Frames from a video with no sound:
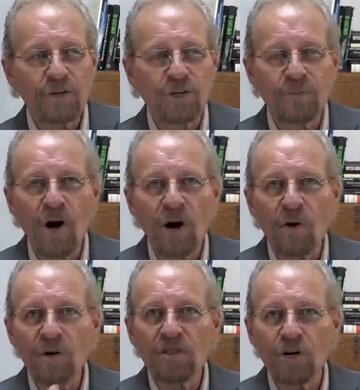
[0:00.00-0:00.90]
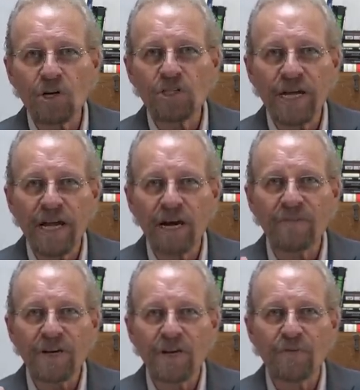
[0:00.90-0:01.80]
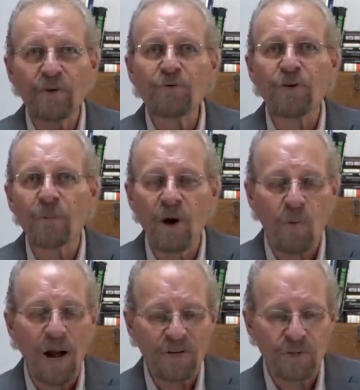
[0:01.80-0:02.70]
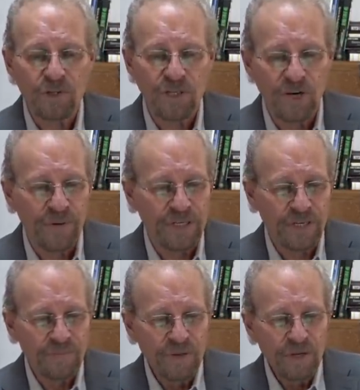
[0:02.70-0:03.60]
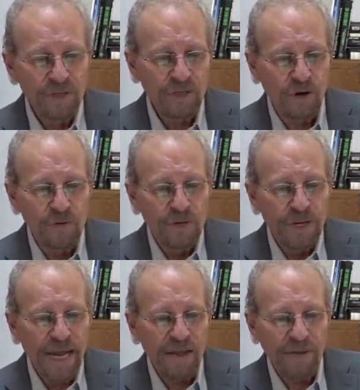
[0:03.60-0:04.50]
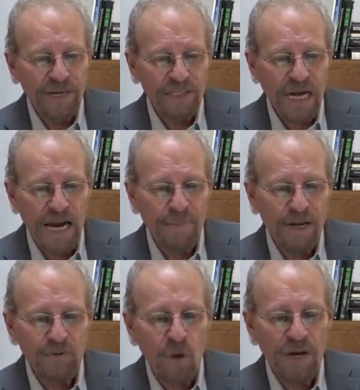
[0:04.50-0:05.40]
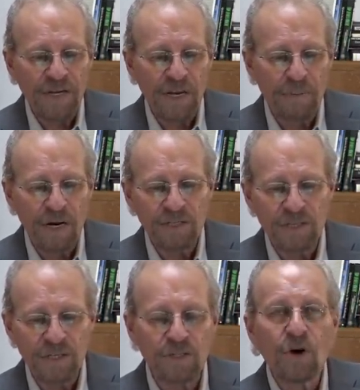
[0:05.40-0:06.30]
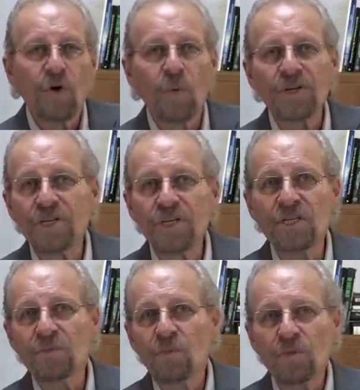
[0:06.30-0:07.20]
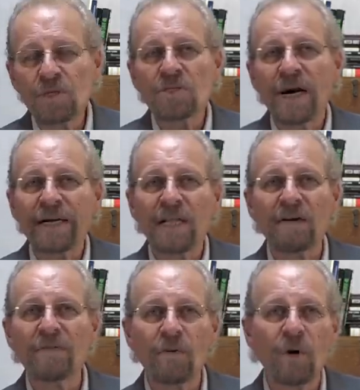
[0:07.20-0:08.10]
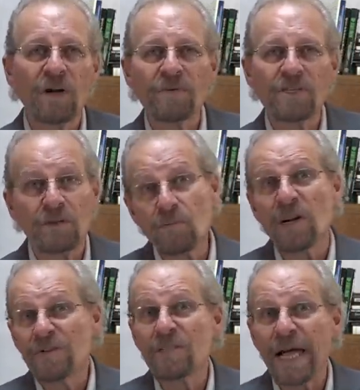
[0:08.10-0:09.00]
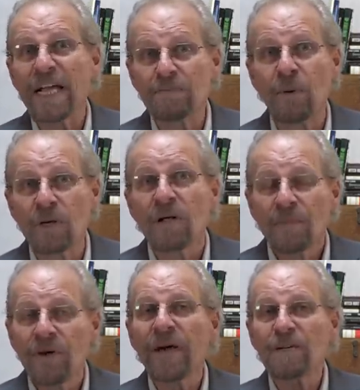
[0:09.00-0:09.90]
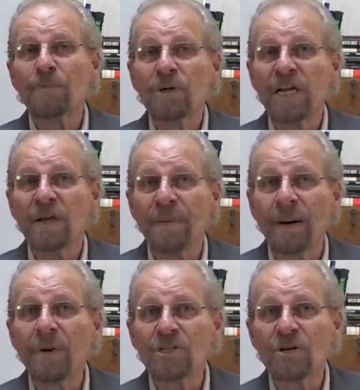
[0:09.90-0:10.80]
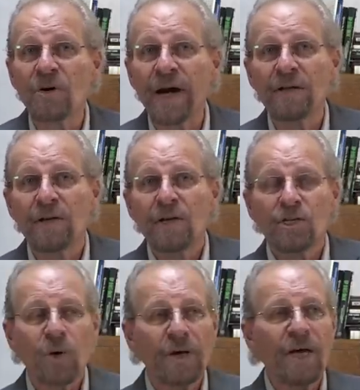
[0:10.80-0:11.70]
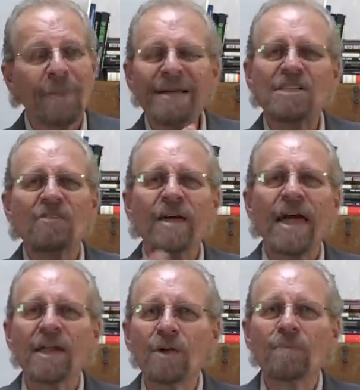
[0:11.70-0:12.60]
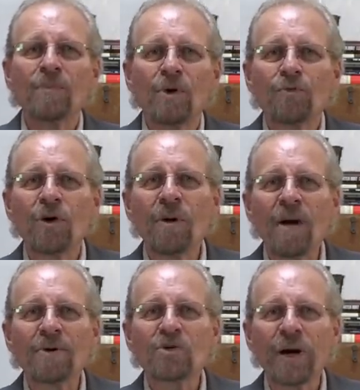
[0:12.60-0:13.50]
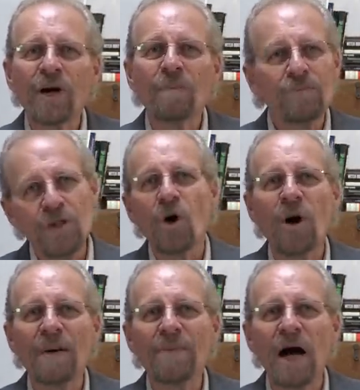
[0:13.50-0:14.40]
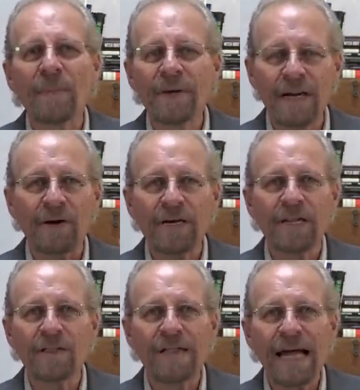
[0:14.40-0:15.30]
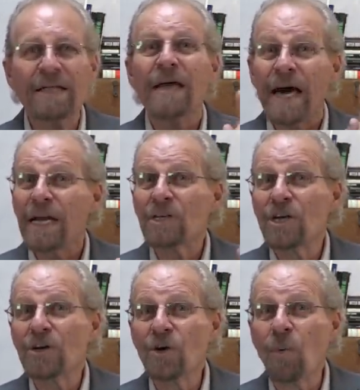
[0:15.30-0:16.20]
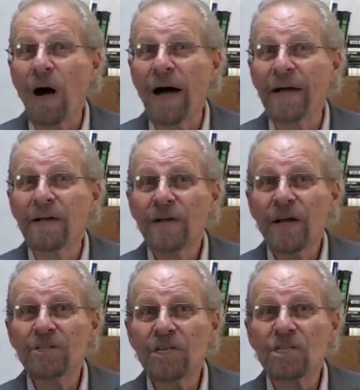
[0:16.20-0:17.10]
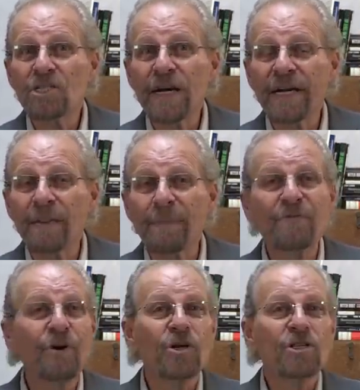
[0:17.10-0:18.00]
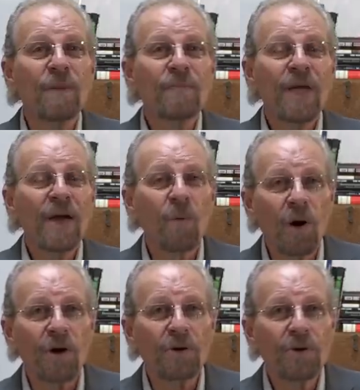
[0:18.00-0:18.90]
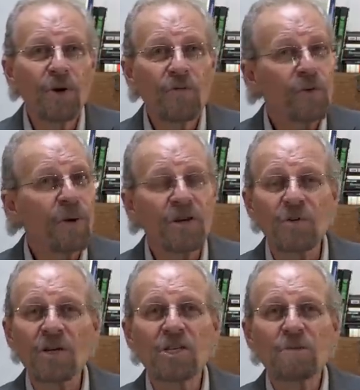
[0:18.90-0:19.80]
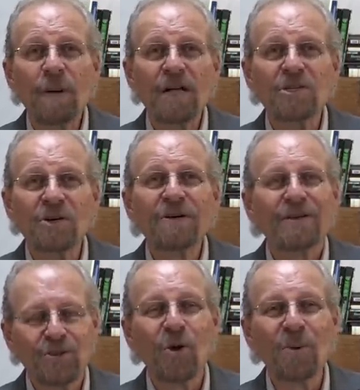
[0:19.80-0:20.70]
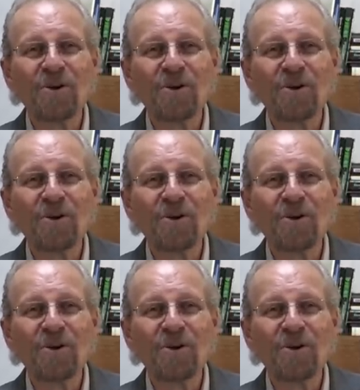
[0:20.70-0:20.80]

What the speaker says: tomorrow or Thursday of an interview from our Watchers series. So aliens, hybrids walking amongst us, which is the title of one of his last book, the last book that he published, all right? So am I deviating from On the Trail? No, I'm not. And I'll get into that, and I'll tell you why in just a second. But first, a word from our trusted sponsor, Noble